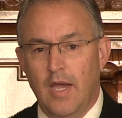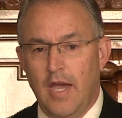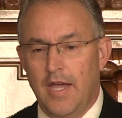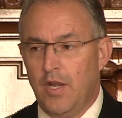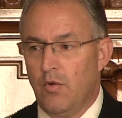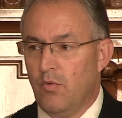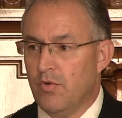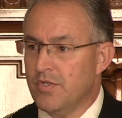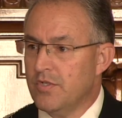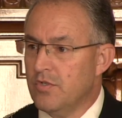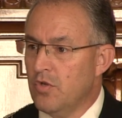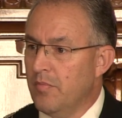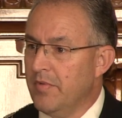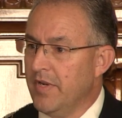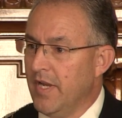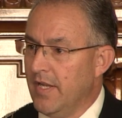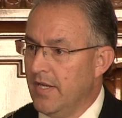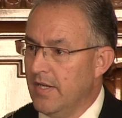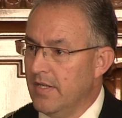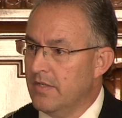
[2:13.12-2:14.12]
and I was
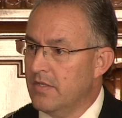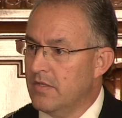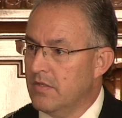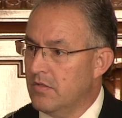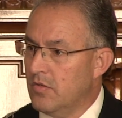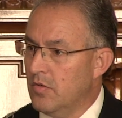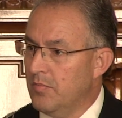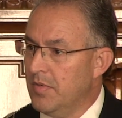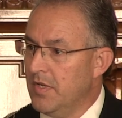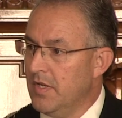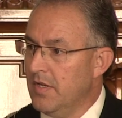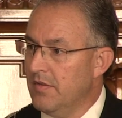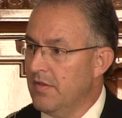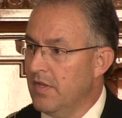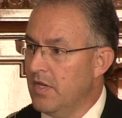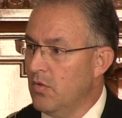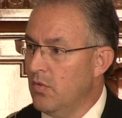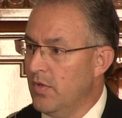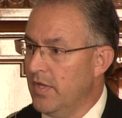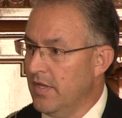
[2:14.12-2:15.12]
nominated to be
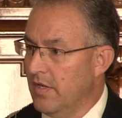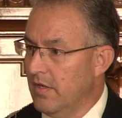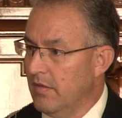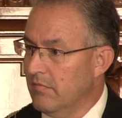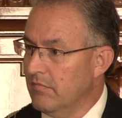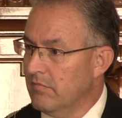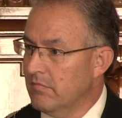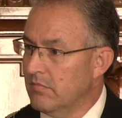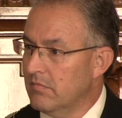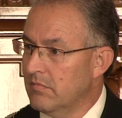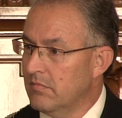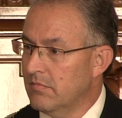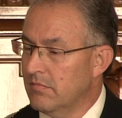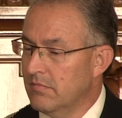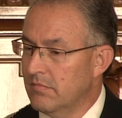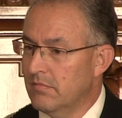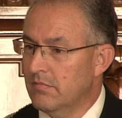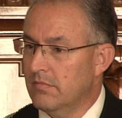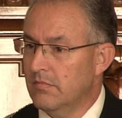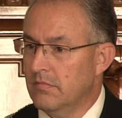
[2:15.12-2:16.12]
the new leader.
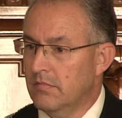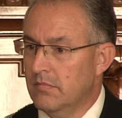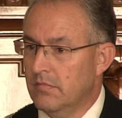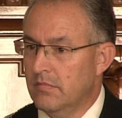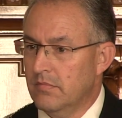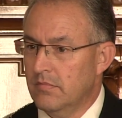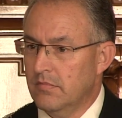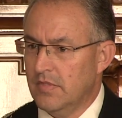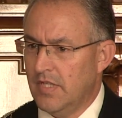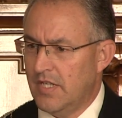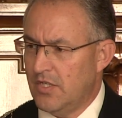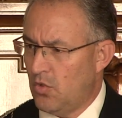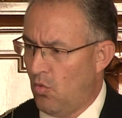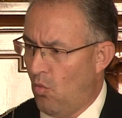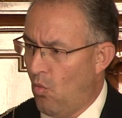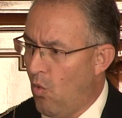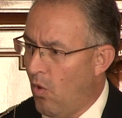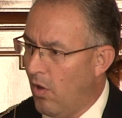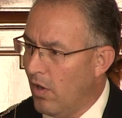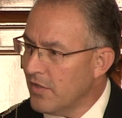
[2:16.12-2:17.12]
I
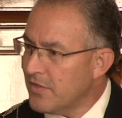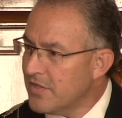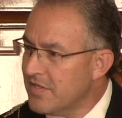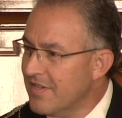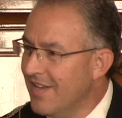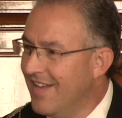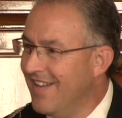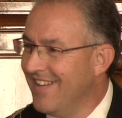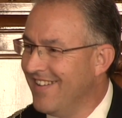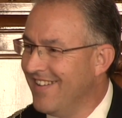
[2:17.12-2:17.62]
said, what?